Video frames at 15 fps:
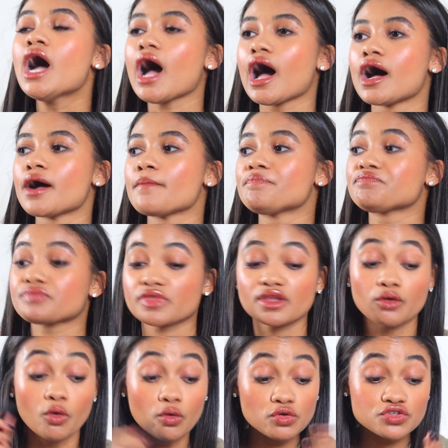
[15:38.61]
Um,
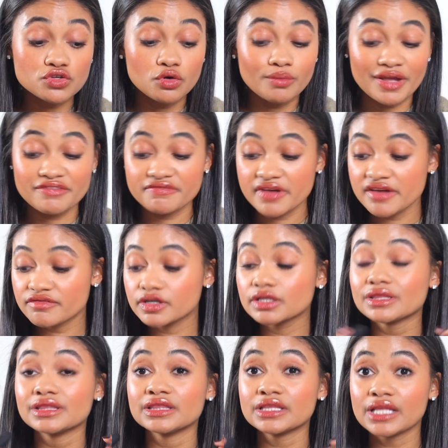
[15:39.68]
also, my
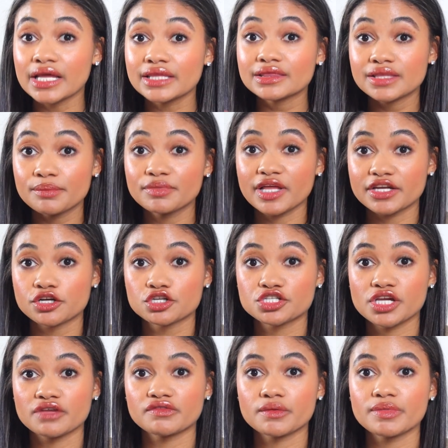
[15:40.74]
favorite lip, lip liner
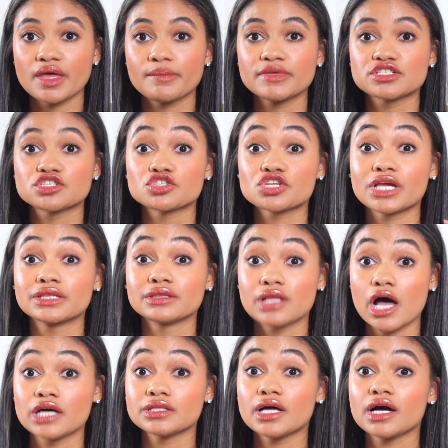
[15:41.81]
shade from them is the shade
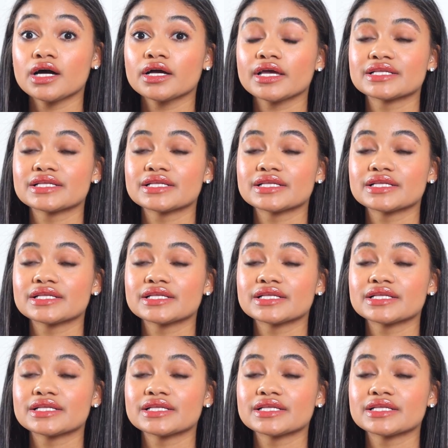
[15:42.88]
Lala.